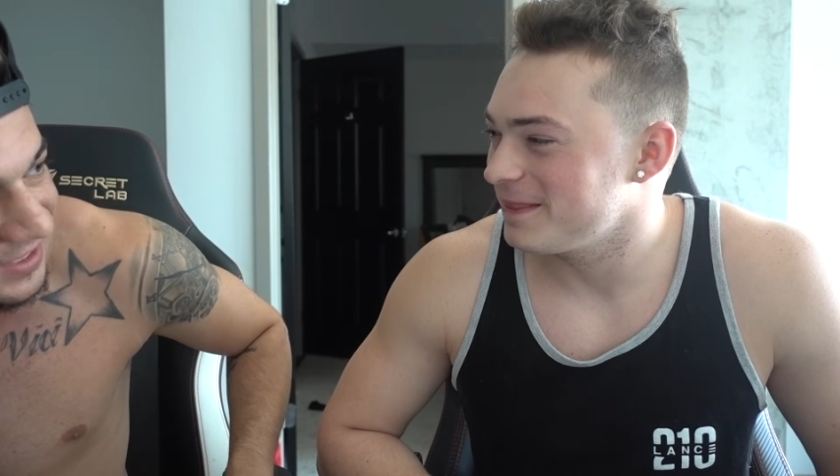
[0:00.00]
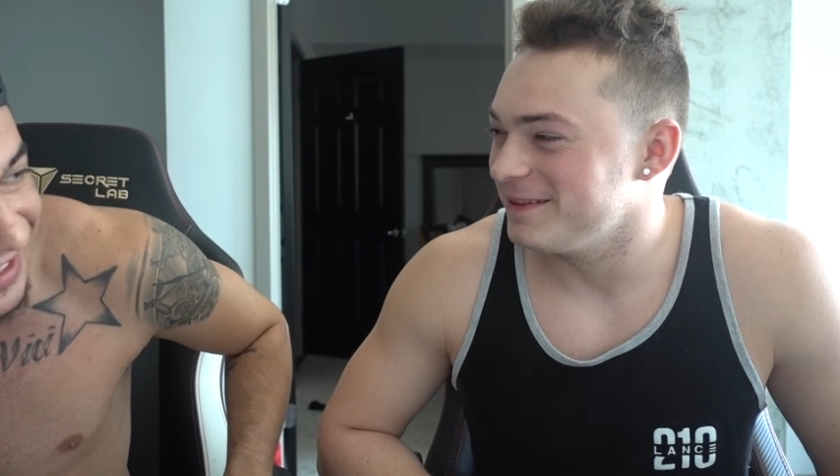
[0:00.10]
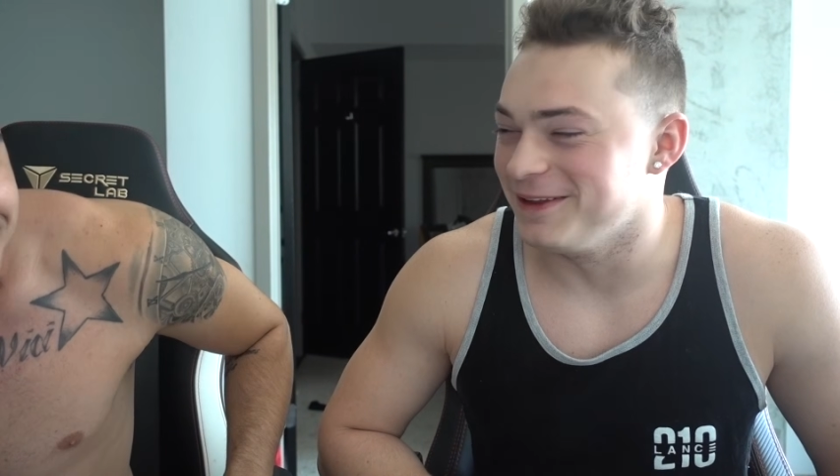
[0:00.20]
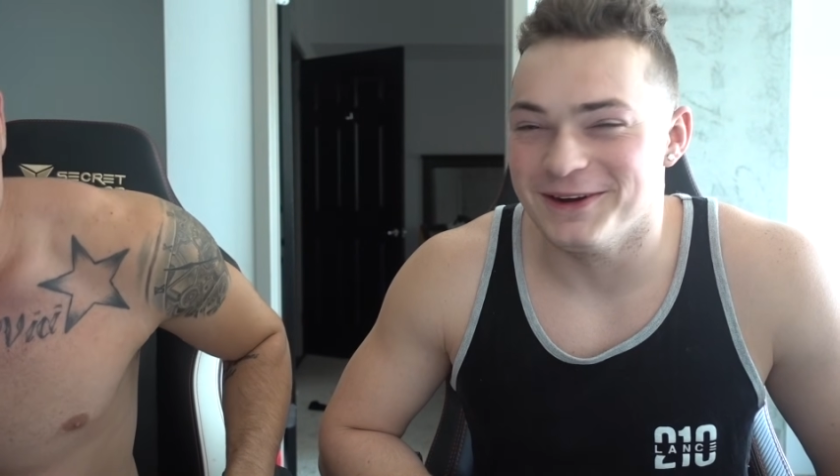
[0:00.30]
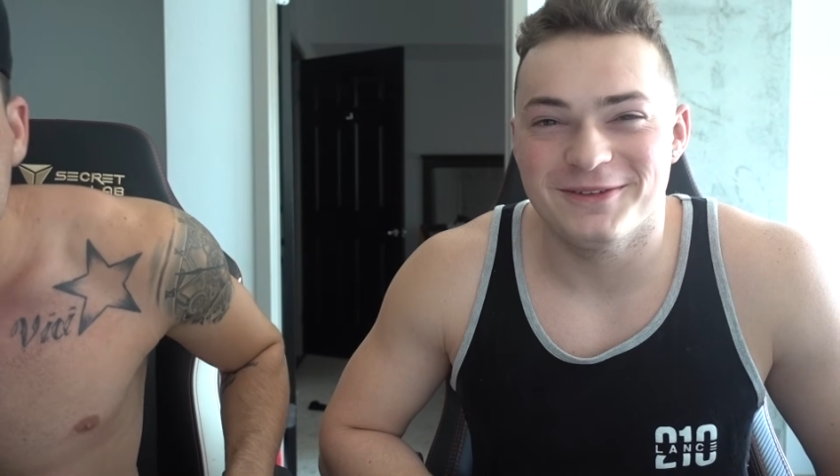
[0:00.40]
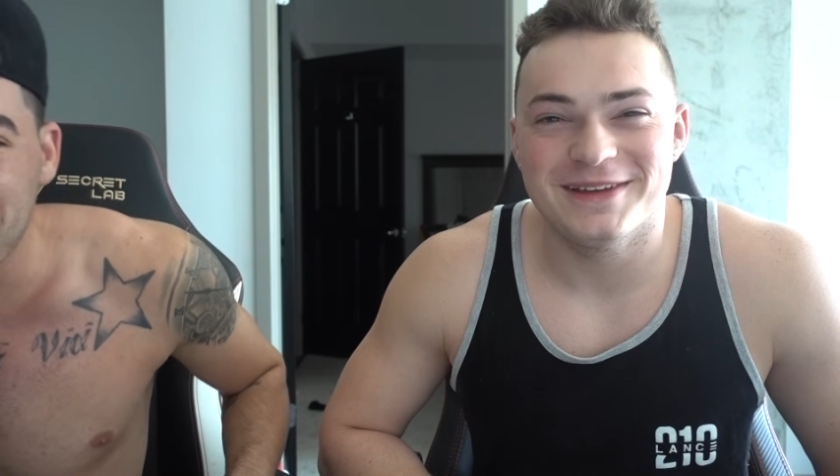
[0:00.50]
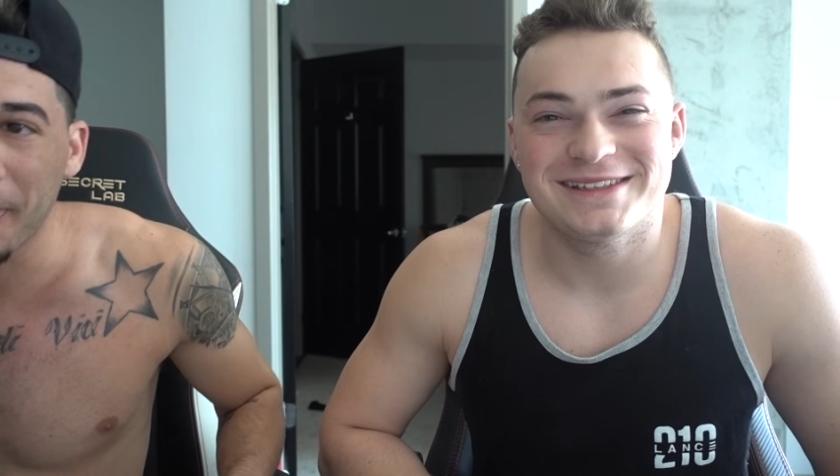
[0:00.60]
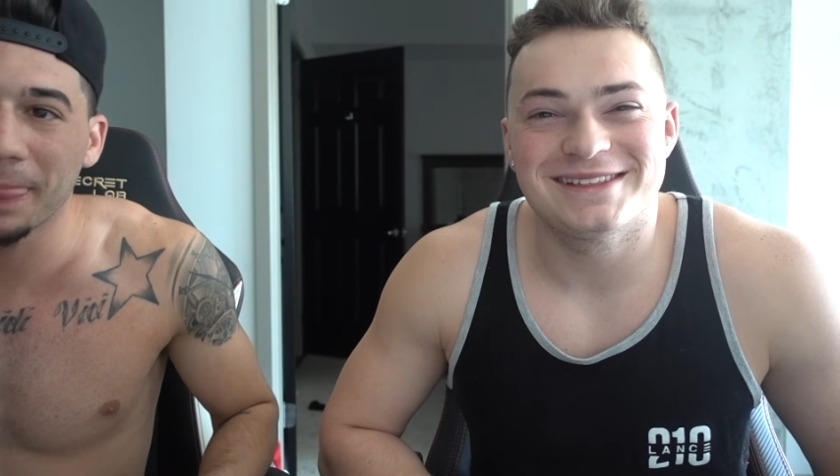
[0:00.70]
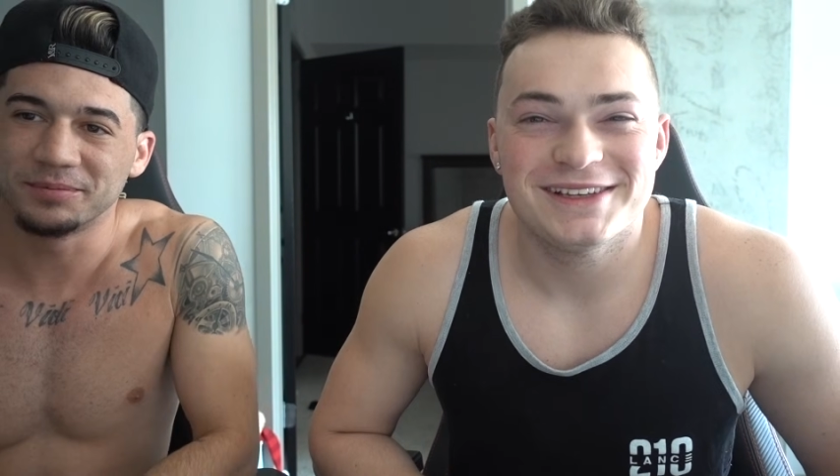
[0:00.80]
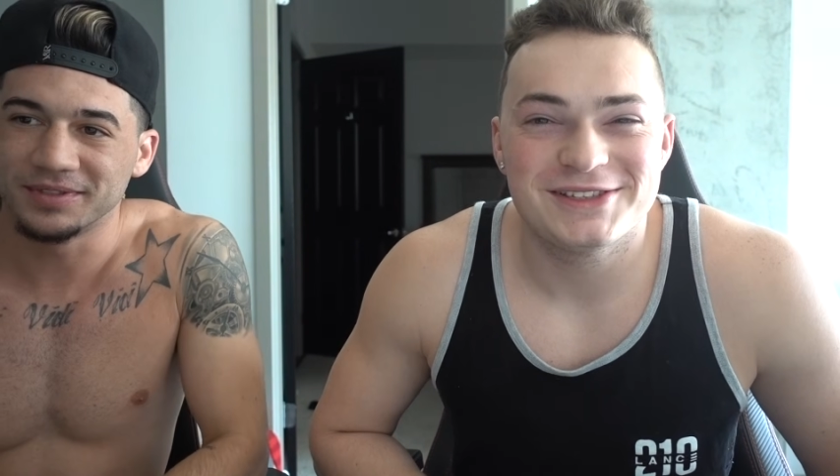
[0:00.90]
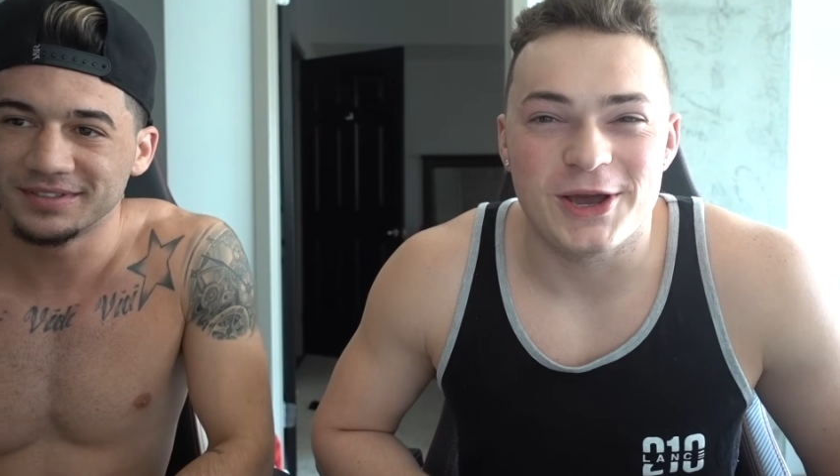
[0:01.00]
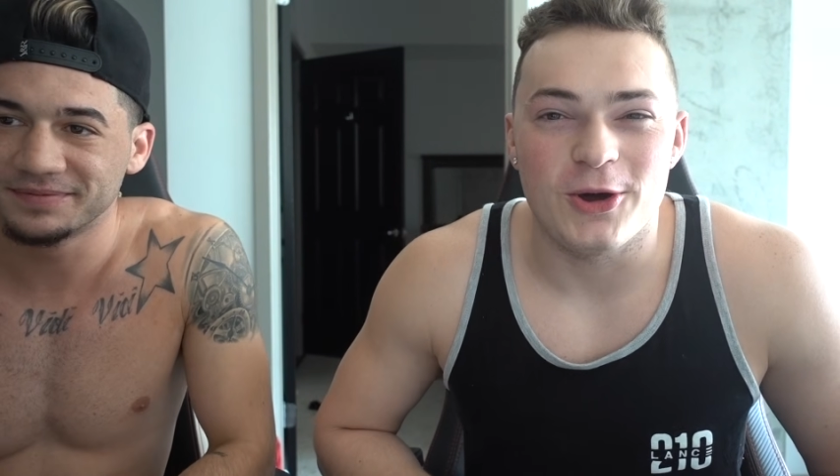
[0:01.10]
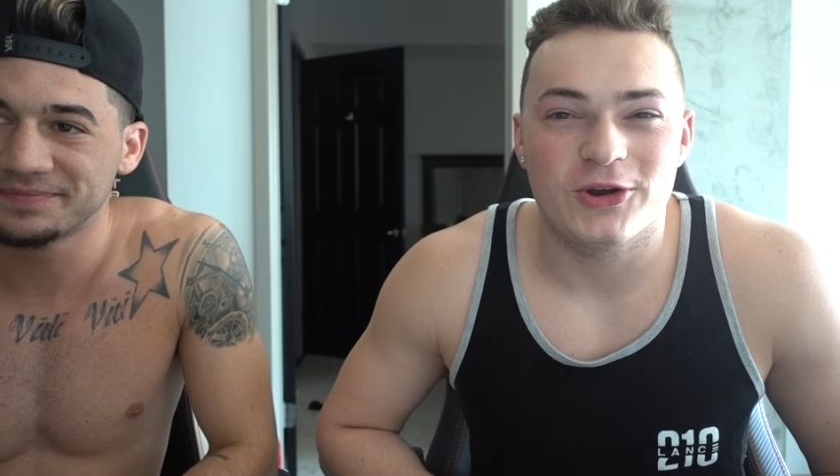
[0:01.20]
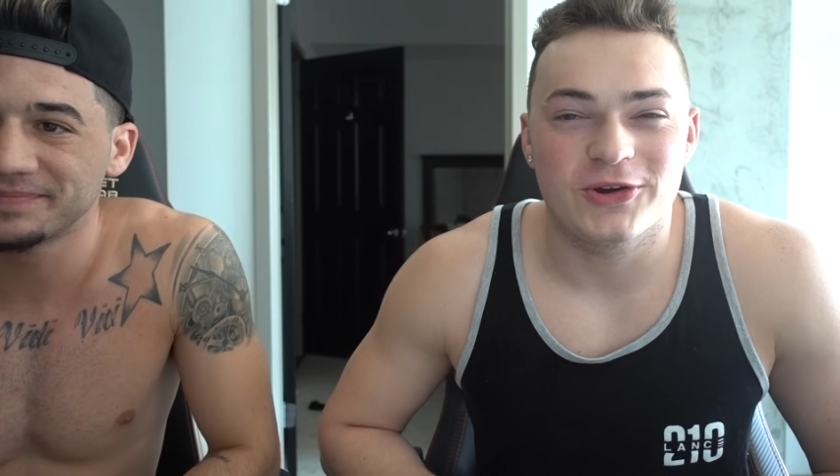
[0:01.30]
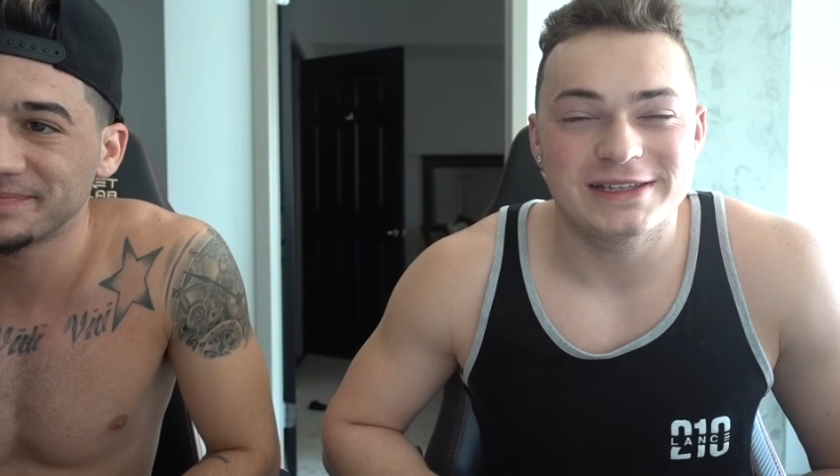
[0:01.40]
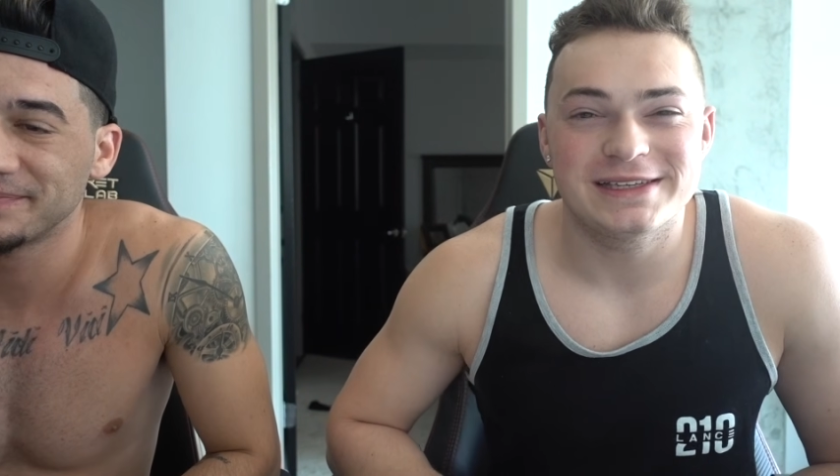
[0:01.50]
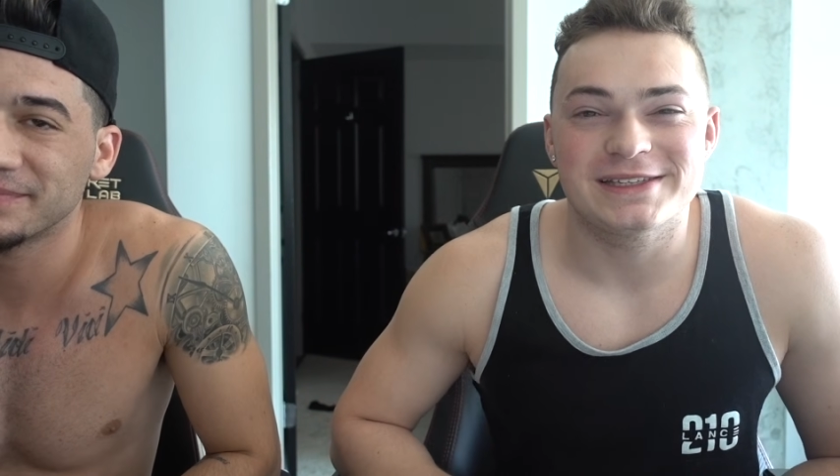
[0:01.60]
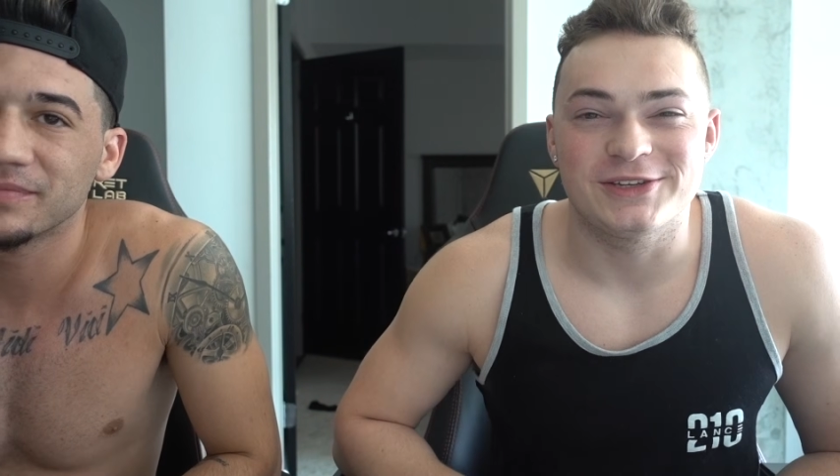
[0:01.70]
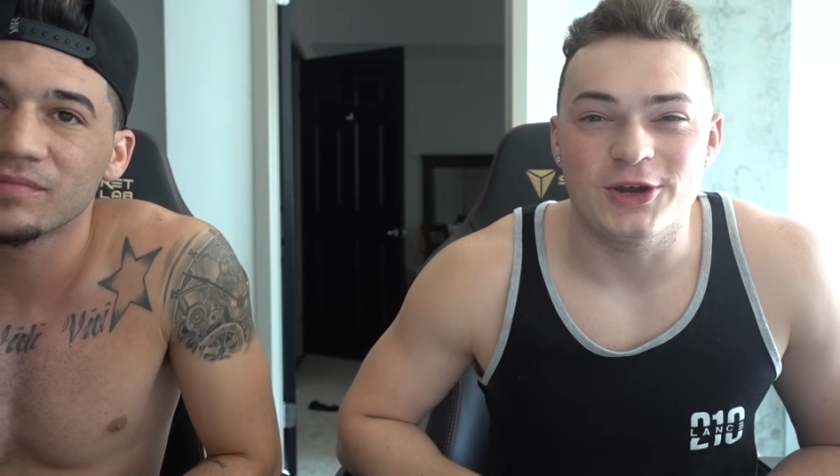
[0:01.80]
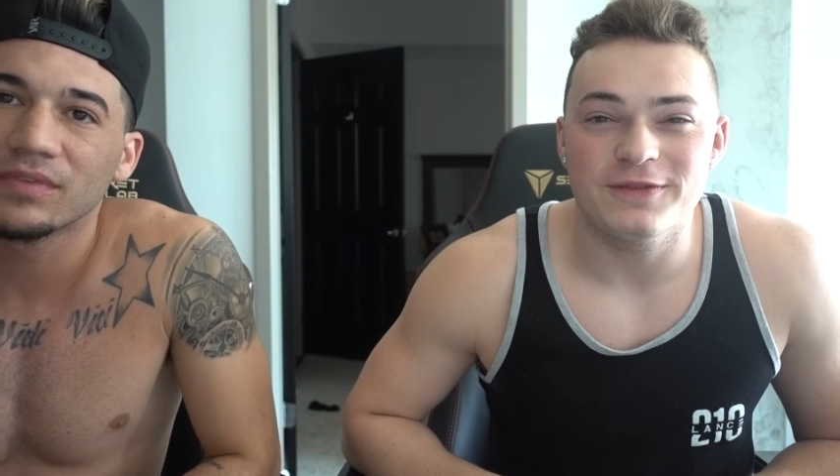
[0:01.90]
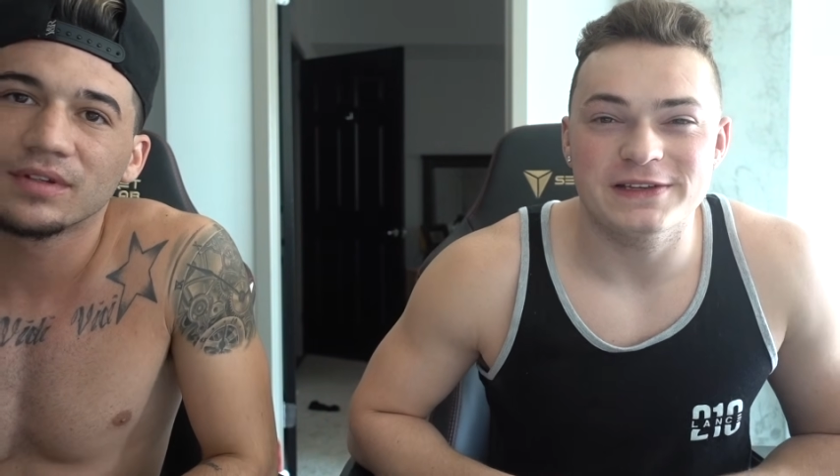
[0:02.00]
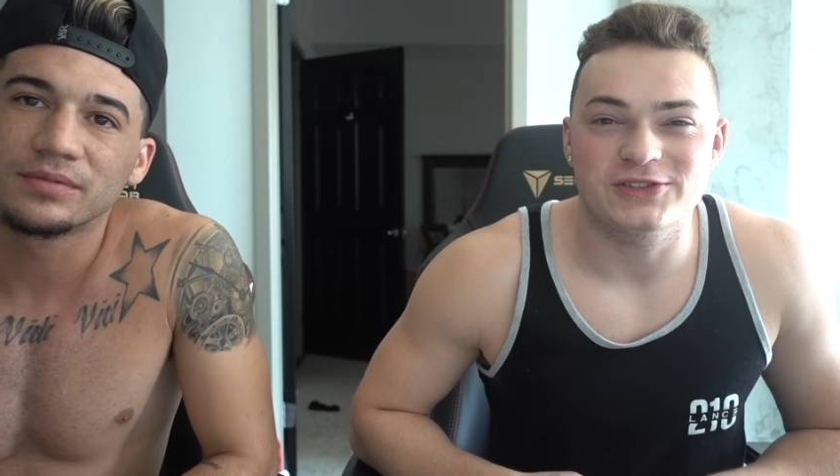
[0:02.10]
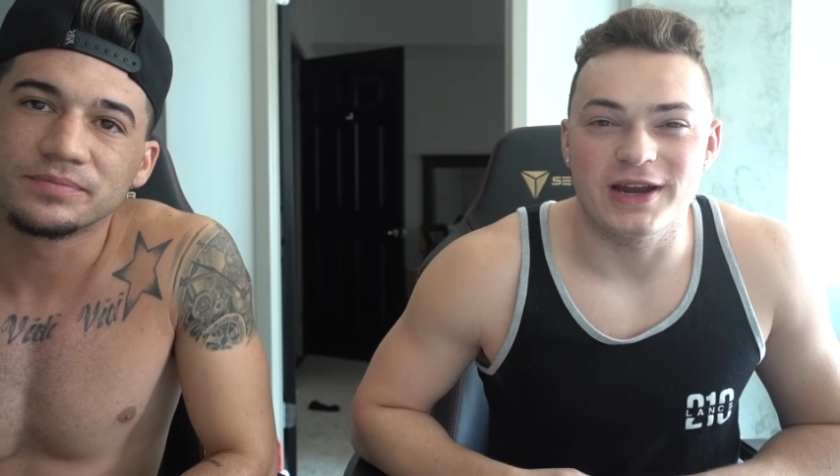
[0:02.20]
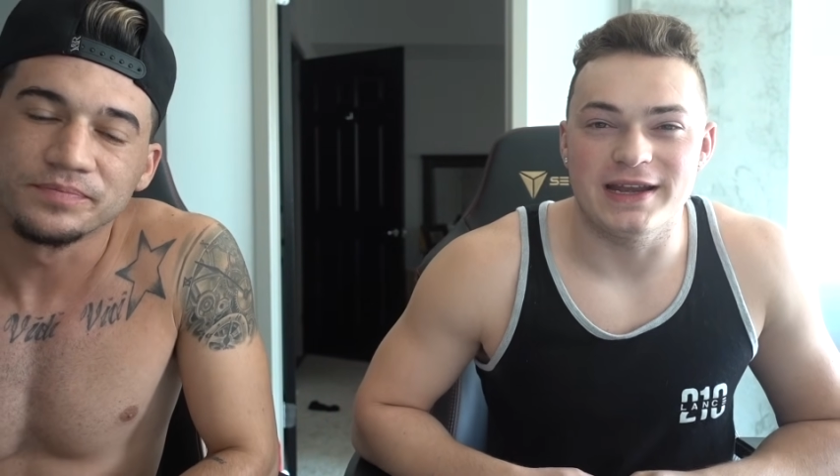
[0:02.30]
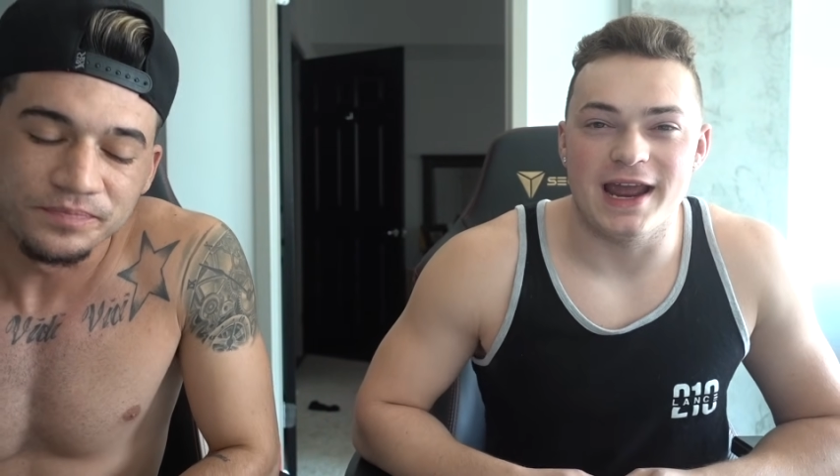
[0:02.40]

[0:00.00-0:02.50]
Nervous? So Chris is nervous right